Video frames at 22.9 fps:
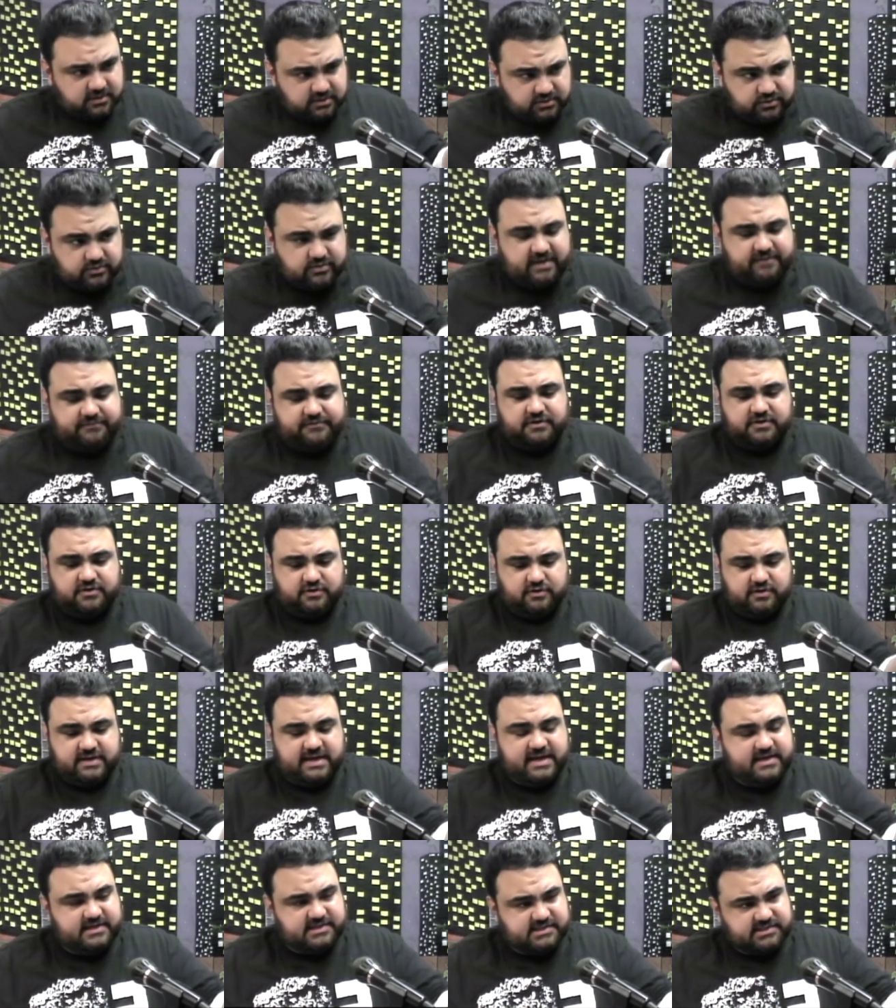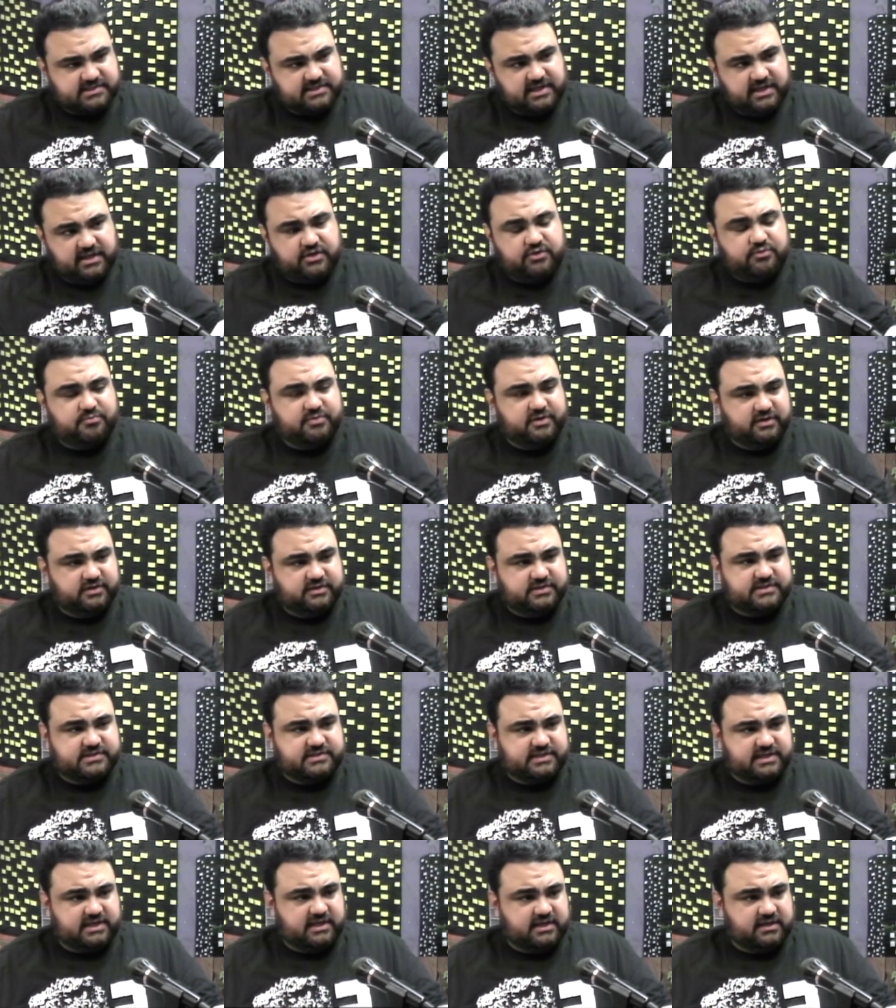You have to create a scene. You build a
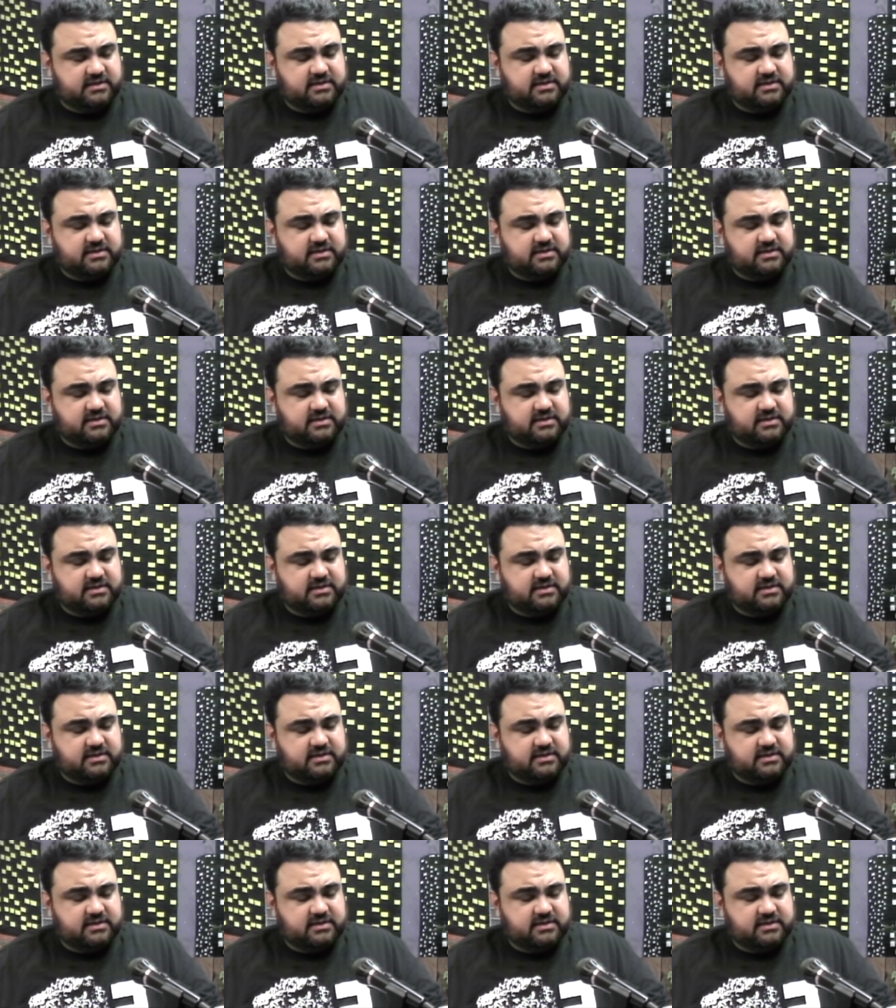scene.